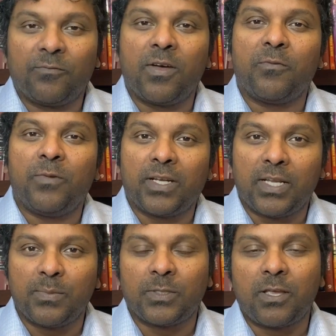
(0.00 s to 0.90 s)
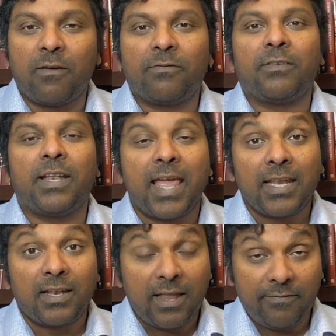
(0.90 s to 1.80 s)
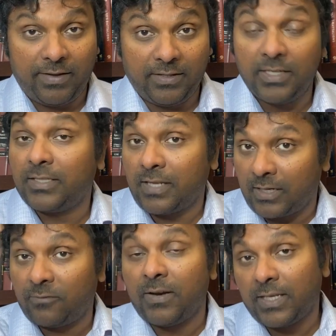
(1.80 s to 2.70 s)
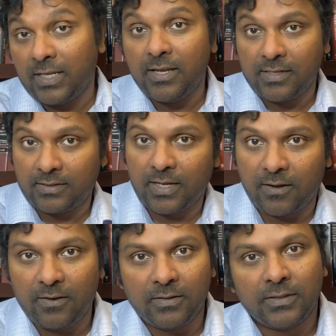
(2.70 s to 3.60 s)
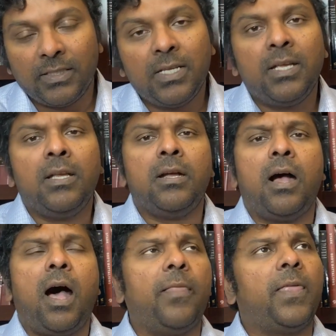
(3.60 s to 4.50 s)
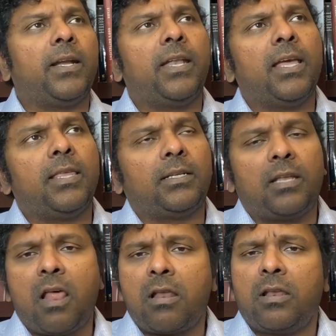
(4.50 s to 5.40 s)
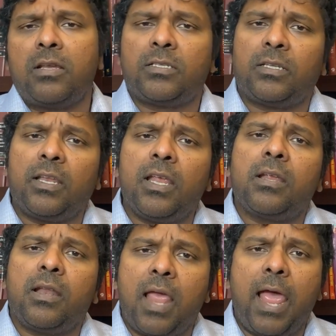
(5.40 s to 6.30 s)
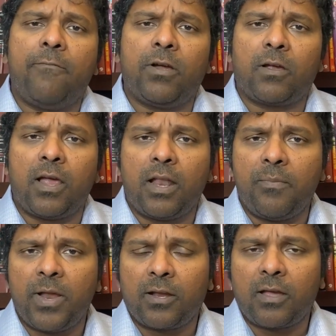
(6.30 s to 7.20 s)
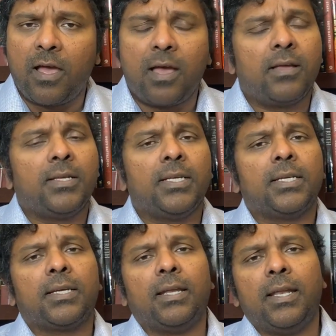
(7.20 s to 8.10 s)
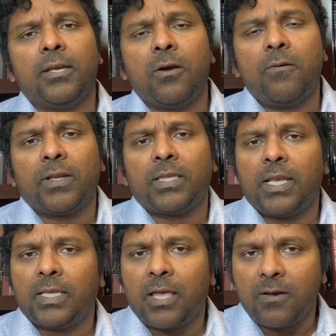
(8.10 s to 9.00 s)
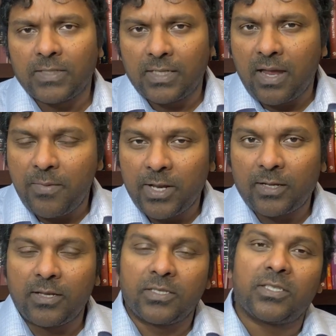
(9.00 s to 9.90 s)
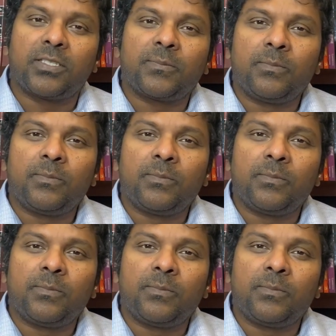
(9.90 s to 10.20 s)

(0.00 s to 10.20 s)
for victims of 9/11. This is like 20 years ago. On that day, the terrorists wreaked havoc on America, killing over 3,000 Americans.